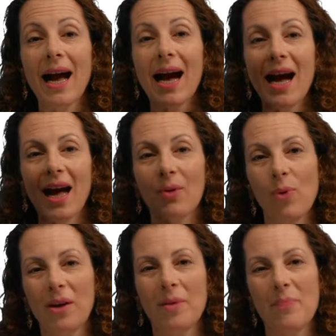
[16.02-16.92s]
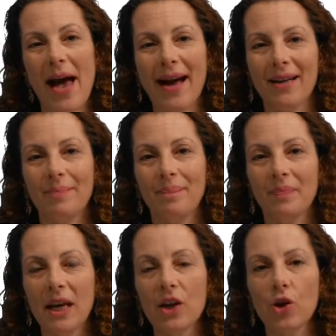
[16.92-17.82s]
Hi, welcome back.
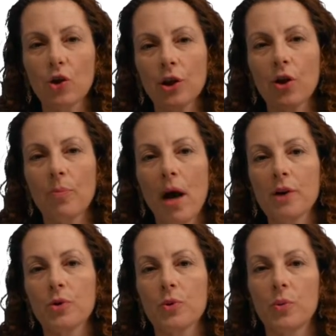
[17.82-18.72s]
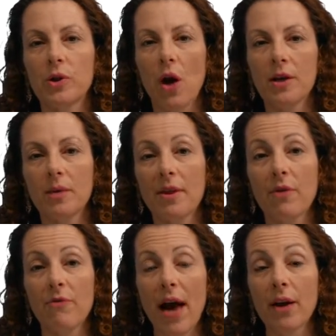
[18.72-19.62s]
In earlier modules, we talked about the
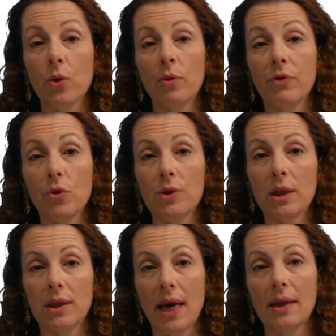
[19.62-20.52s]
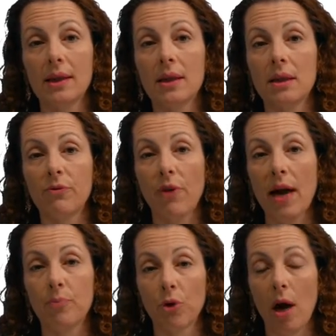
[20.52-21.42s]
value of using data to define
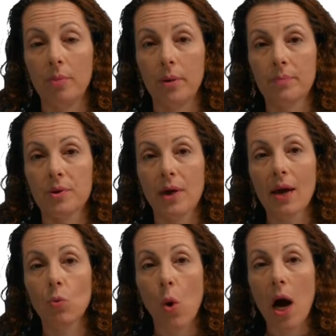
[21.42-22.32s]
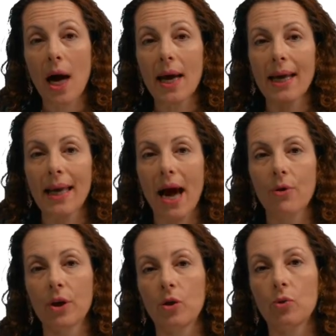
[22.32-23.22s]
problems and why and how to
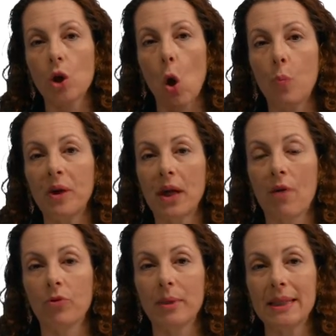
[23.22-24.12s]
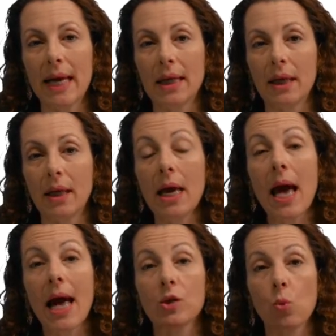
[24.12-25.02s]
use open government data
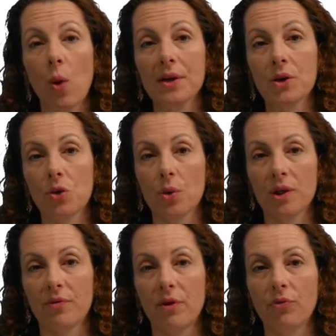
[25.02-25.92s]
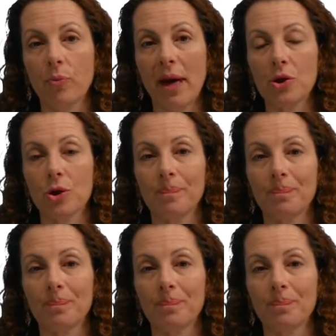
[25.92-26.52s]
as one source of information.